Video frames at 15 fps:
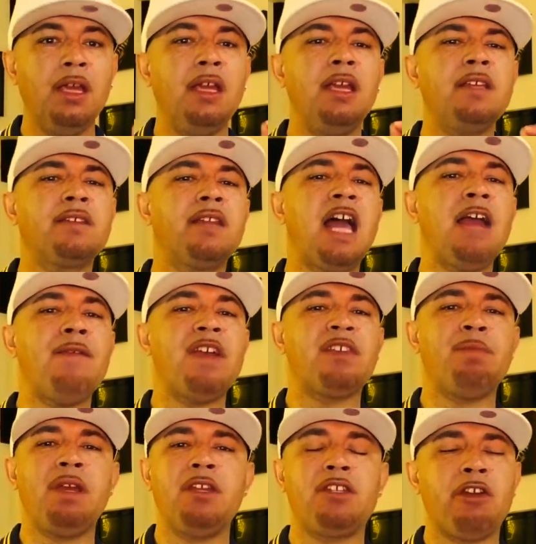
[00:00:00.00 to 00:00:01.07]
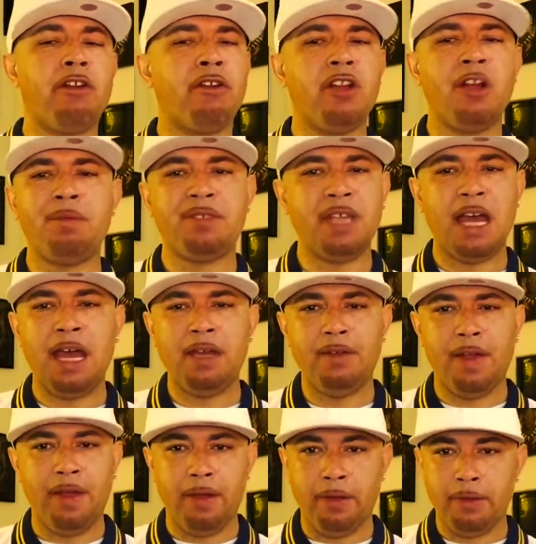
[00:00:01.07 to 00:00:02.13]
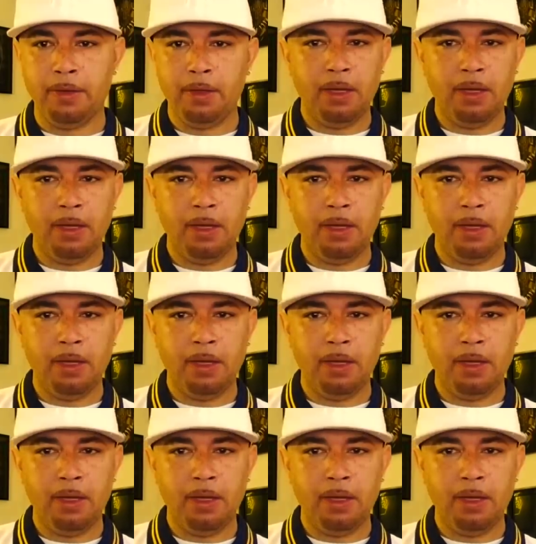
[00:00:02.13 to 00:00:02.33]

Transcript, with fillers: His life has been turned upside down.